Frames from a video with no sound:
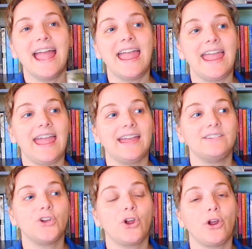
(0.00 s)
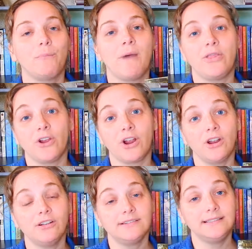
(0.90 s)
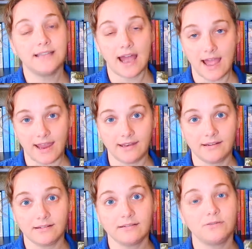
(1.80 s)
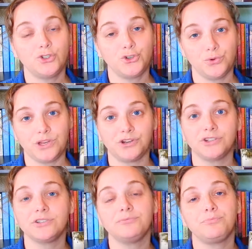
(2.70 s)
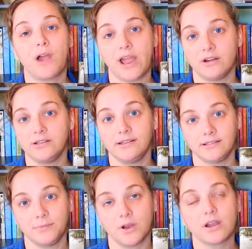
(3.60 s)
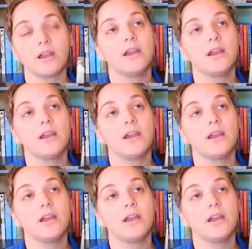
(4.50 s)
And her mother died 2 years prior to this book.